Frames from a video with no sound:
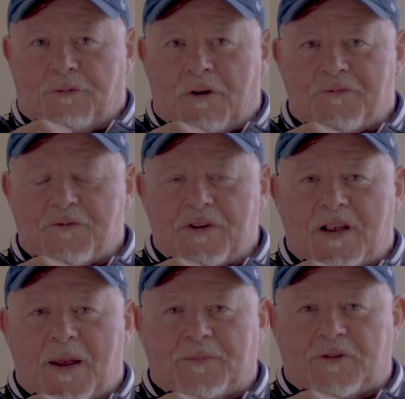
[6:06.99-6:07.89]
The referee
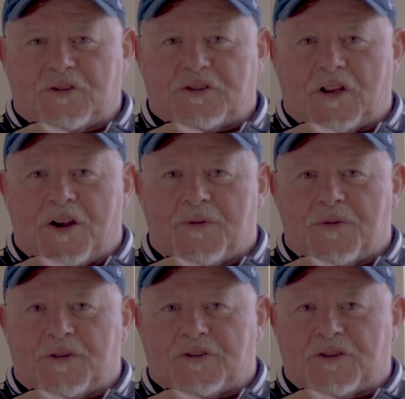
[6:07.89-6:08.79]
came to
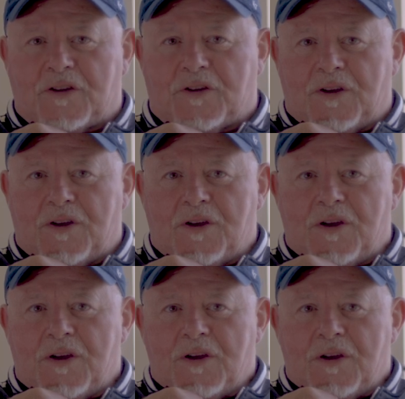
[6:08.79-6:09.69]
Slater and said,
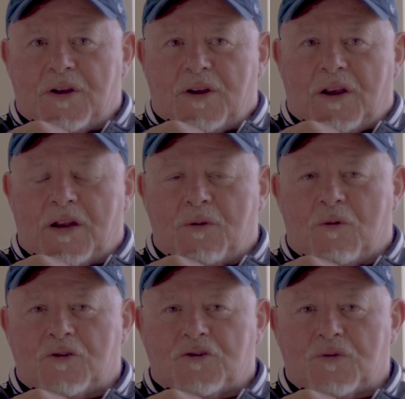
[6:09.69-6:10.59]
Eddie
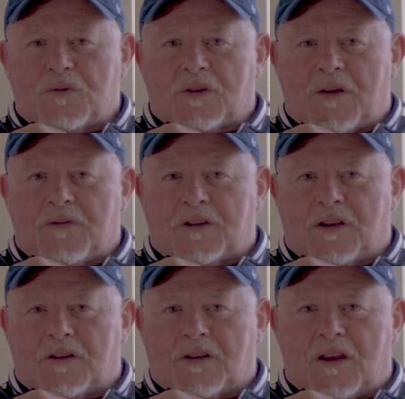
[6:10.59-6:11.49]
wants you and Kevin to
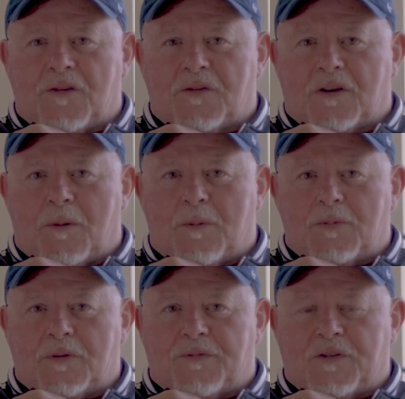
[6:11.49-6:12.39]
get together and come
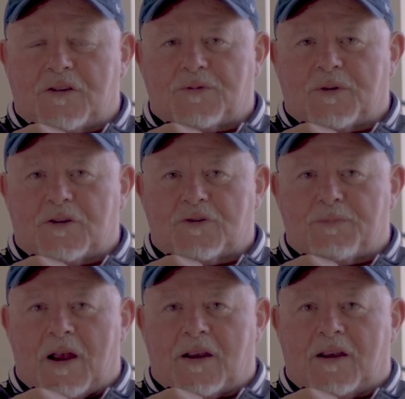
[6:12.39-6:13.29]
up with a finish because you're
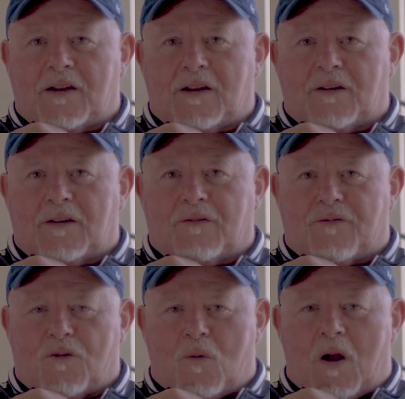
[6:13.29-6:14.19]
back in
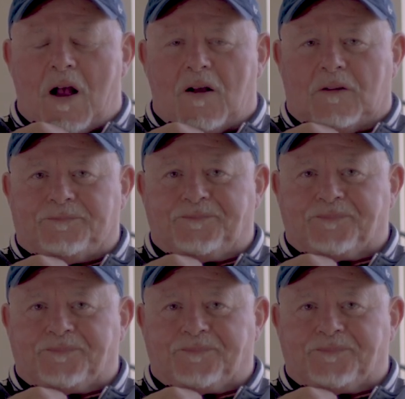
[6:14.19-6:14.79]
for a while.